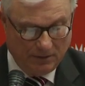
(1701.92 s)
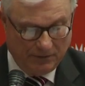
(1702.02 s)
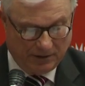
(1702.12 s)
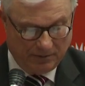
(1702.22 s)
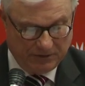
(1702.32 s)

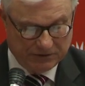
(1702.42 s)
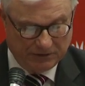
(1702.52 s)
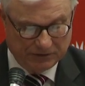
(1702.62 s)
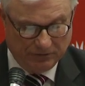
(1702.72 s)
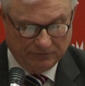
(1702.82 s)
The
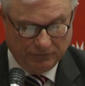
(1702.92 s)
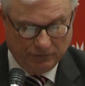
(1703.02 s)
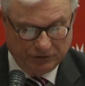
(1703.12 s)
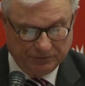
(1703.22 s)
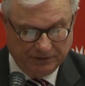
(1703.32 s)
commissioners look
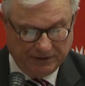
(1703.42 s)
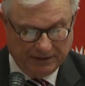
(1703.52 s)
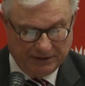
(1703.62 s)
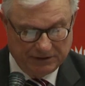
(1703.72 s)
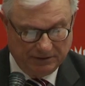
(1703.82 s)
forward to
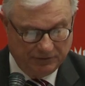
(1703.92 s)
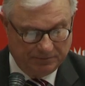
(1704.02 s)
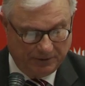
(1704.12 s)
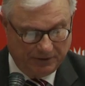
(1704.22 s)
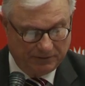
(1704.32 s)
engaging
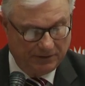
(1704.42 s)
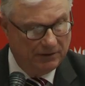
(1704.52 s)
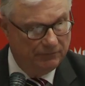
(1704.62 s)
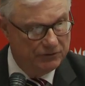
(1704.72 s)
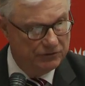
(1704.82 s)
with both
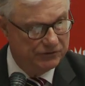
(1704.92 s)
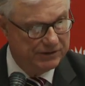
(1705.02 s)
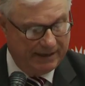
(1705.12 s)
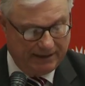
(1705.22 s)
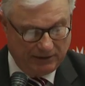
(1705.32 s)

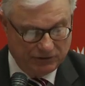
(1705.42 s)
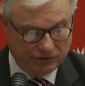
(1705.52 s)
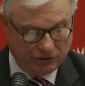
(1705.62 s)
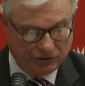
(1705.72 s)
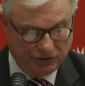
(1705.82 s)
individuals and
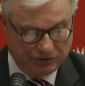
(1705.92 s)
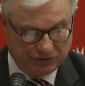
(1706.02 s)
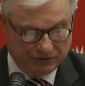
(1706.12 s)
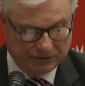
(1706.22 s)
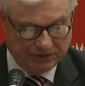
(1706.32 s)

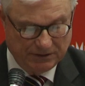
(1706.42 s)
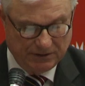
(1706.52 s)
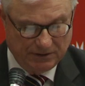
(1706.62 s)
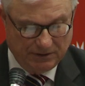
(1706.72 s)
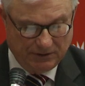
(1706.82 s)
institutions
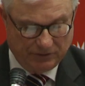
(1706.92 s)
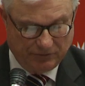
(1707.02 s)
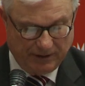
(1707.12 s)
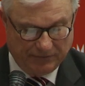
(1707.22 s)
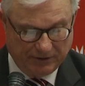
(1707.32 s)

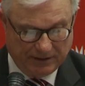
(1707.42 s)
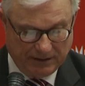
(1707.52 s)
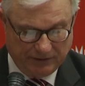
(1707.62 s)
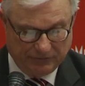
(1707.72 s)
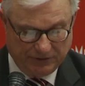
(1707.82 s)
throughout the
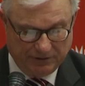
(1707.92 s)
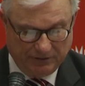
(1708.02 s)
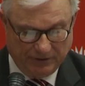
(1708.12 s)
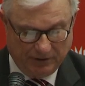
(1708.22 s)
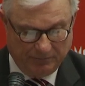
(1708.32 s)
country to
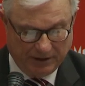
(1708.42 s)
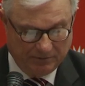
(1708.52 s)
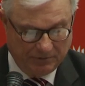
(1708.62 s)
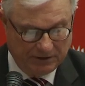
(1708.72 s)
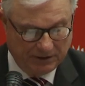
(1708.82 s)
develop
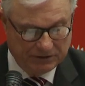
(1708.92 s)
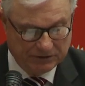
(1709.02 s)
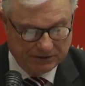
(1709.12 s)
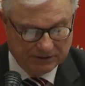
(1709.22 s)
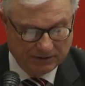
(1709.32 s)

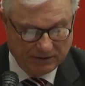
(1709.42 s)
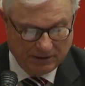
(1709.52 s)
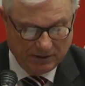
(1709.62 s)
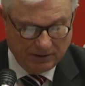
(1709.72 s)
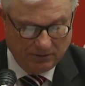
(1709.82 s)
recommendations
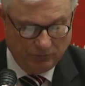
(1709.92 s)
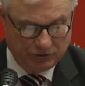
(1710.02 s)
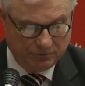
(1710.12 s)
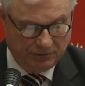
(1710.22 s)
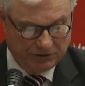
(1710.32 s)

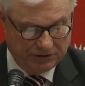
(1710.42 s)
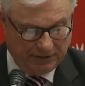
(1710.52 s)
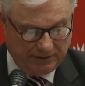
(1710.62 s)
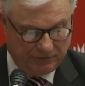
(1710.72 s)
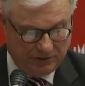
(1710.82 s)
which will
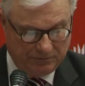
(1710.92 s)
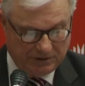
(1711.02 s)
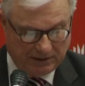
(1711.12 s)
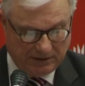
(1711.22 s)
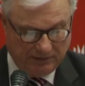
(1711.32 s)
achieve the
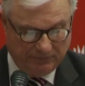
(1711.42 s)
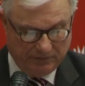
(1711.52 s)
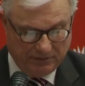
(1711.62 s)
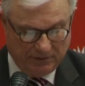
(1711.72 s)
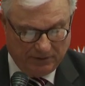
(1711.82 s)
objective
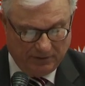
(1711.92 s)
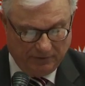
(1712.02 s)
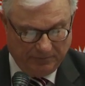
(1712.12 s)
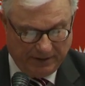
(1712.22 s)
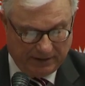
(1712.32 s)

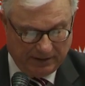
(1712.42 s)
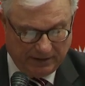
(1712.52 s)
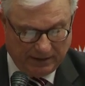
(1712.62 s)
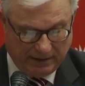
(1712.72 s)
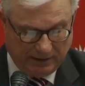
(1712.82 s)
of
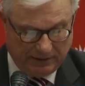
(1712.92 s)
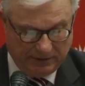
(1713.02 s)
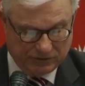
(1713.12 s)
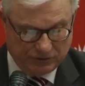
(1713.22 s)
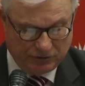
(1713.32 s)
making our
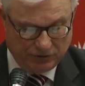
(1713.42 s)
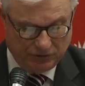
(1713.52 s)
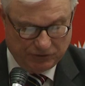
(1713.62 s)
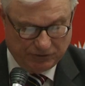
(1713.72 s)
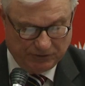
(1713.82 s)

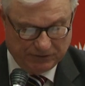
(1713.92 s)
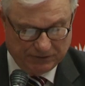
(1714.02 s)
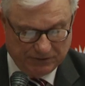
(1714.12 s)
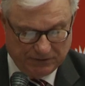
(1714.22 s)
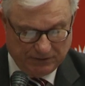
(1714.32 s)

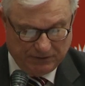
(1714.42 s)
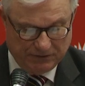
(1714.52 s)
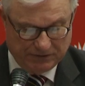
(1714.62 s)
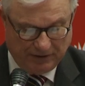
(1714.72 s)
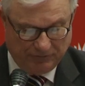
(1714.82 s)
institutions
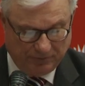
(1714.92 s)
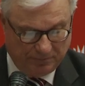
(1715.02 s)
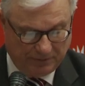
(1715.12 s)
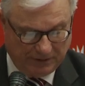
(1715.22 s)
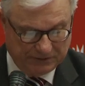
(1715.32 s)
safer
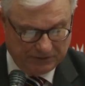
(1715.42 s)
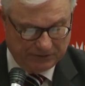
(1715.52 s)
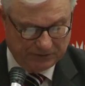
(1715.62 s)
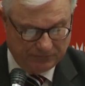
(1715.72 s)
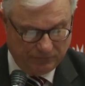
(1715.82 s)

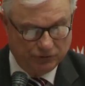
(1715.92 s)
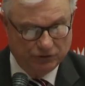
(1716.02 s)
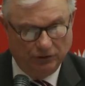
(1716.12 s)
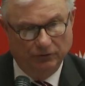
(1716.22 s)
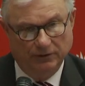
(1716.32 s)
places for
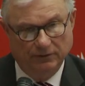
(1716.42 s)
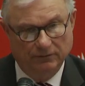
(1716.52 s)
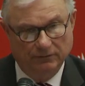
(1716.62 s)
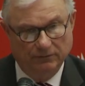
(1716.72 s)
children.